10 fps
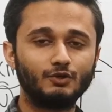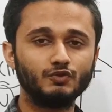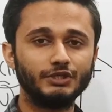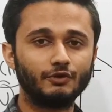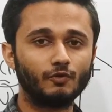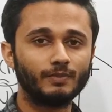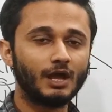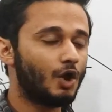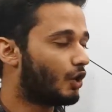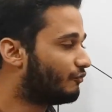to 0,
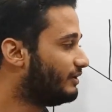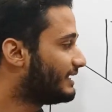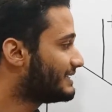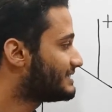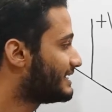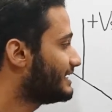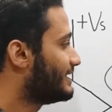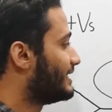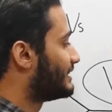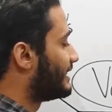or we can say
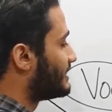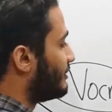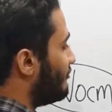that the